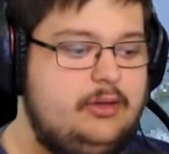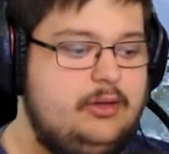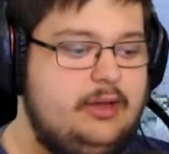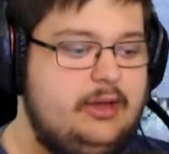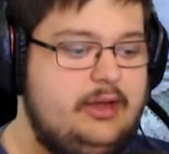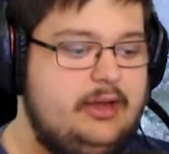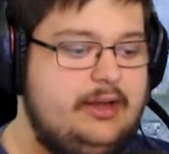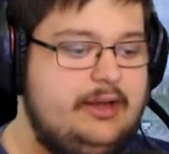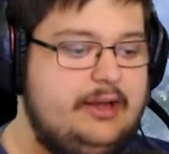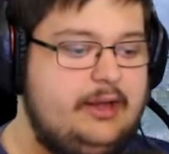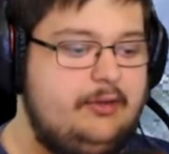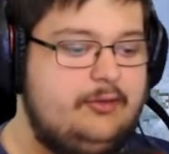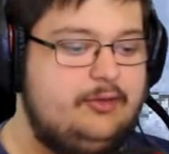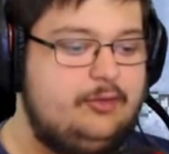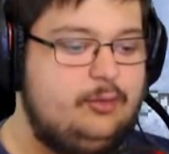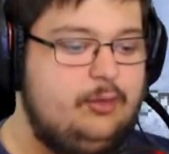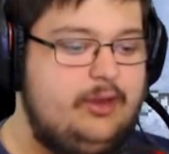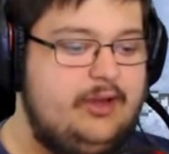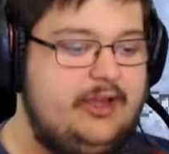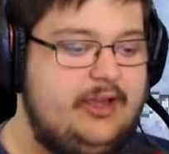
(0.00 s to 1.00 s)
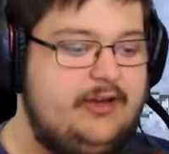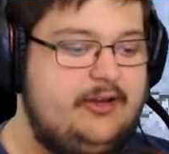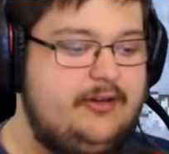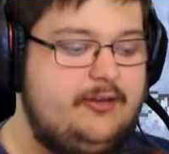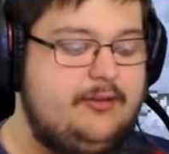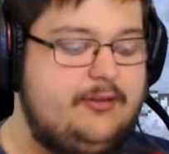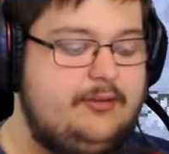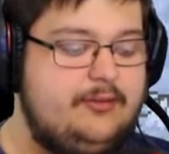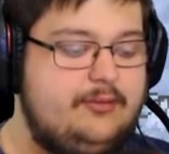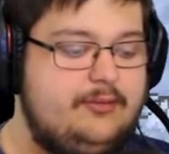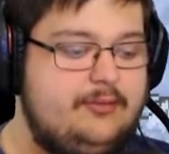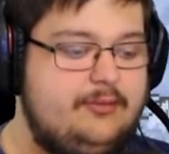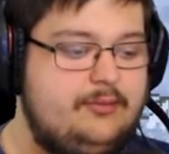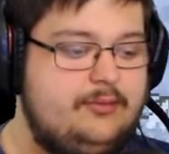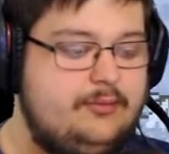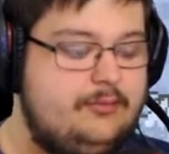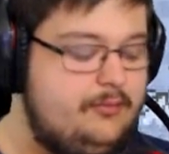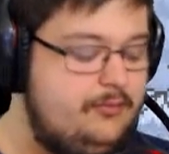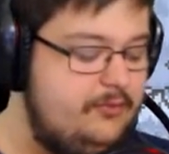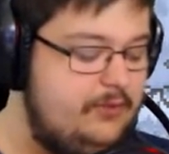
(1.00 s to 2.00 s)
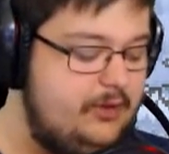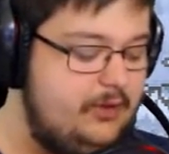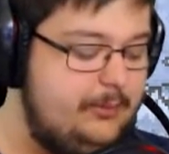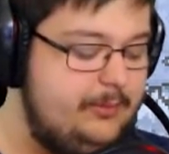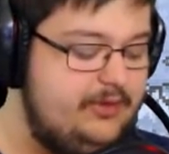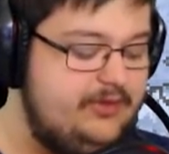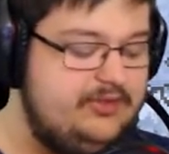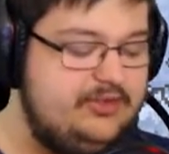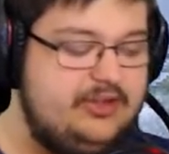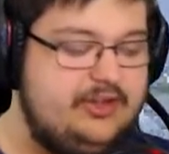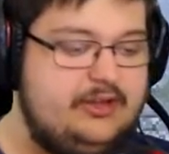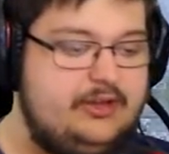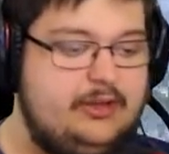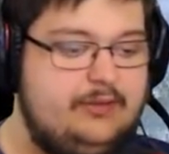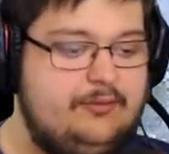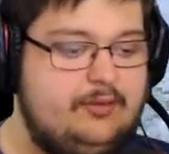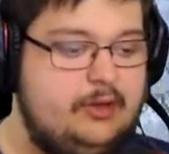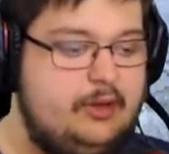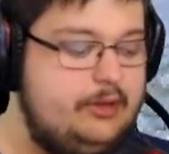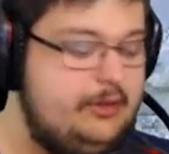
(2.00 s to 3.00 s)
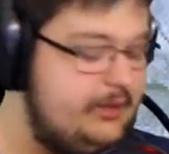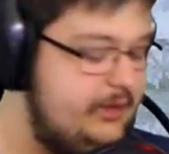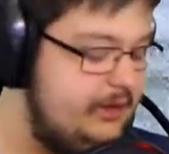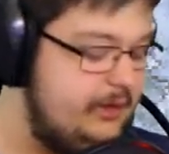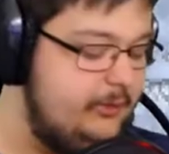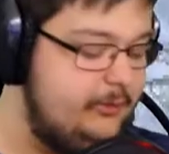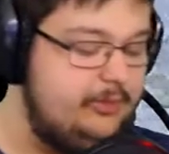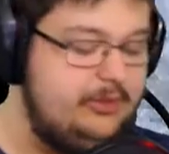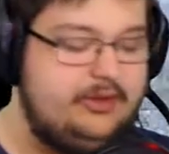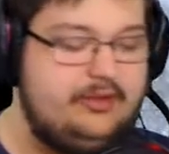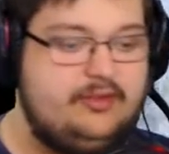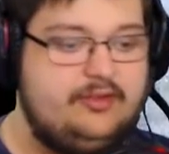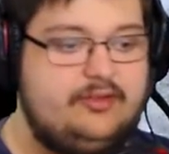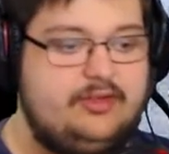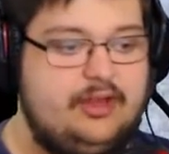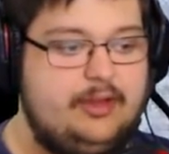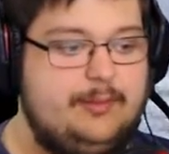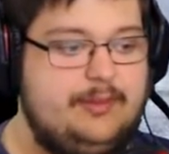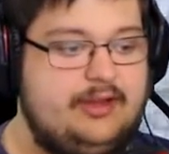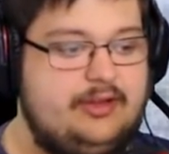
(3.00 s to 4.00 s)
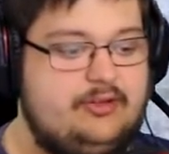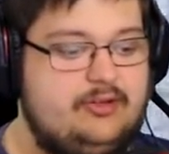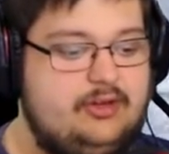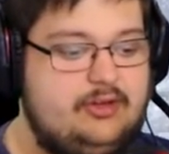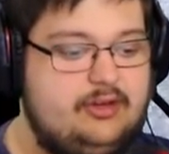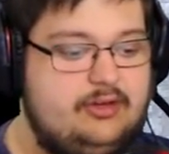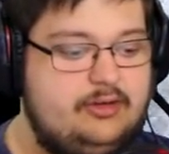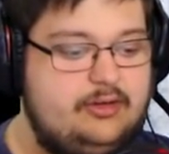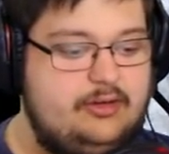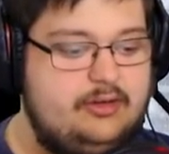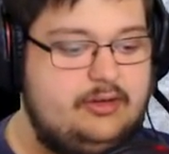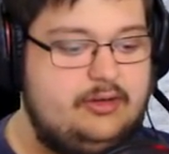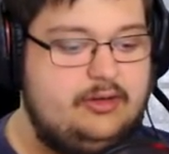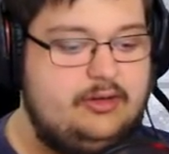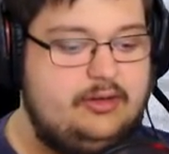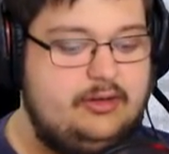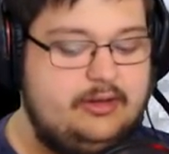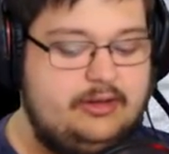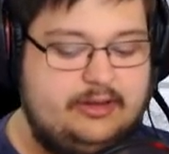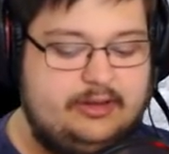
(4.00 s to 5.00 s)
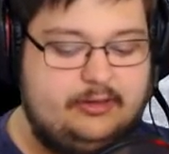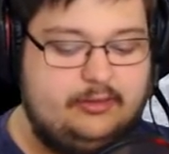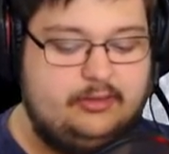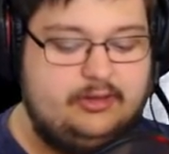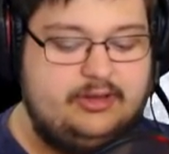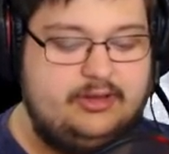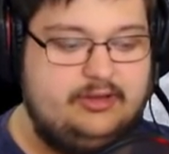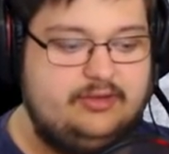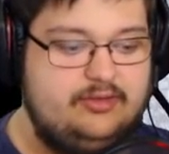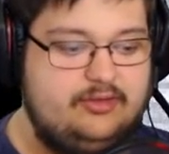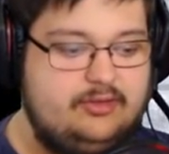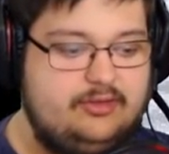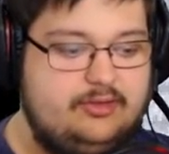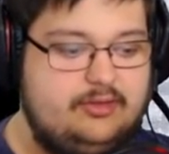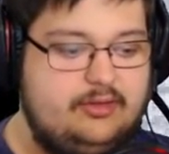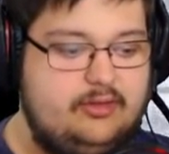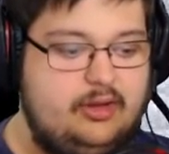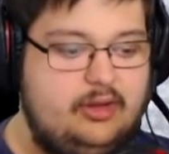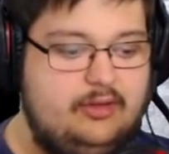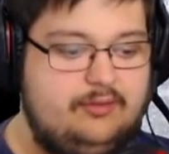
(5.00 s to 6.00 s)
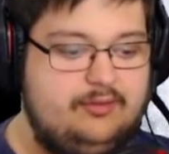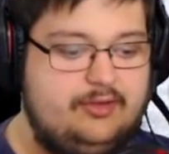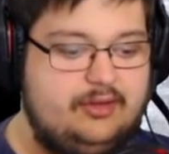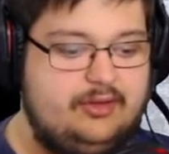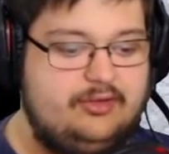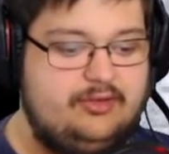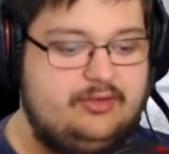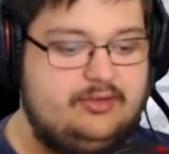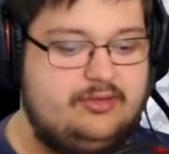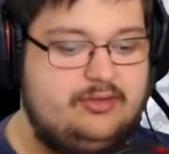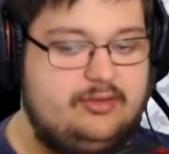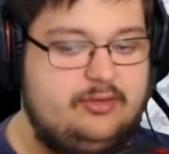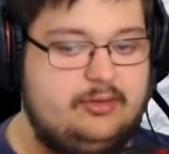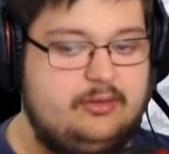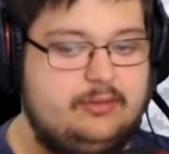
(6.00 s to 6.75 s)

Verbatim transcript: And now it's quiet. Very misty. I forgot how to play this game, actually. Like, arrow keys is obvious.